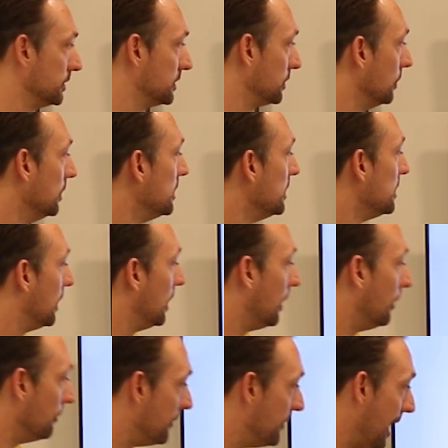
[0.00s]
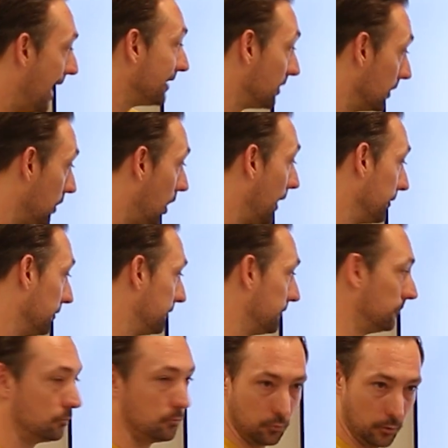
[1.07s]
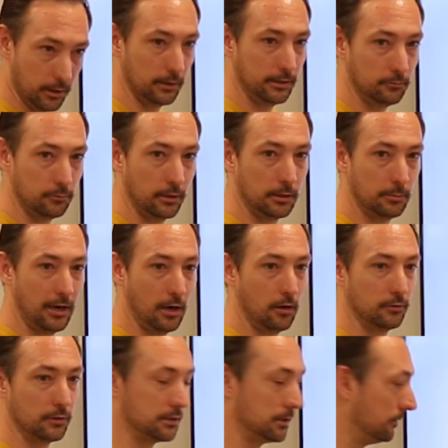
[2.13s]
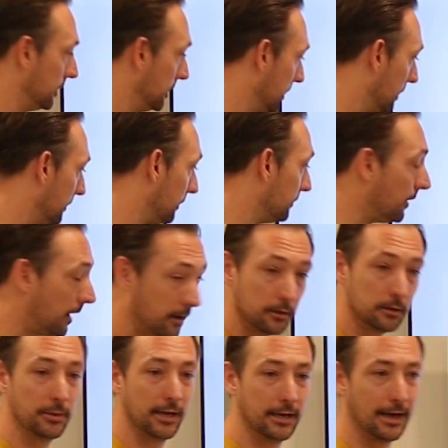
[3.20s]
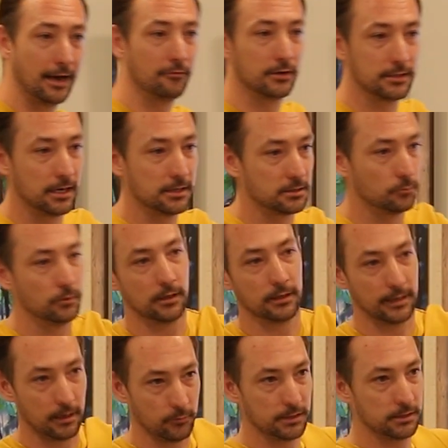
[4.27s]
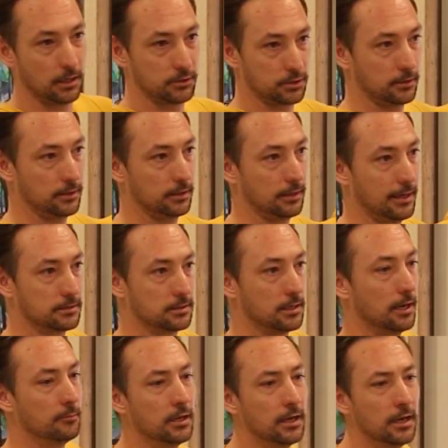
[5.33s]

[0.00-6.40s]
So that's a lot of really, really powerful stuff right there. And then finally, paid advertising. Again, we touched on that last time.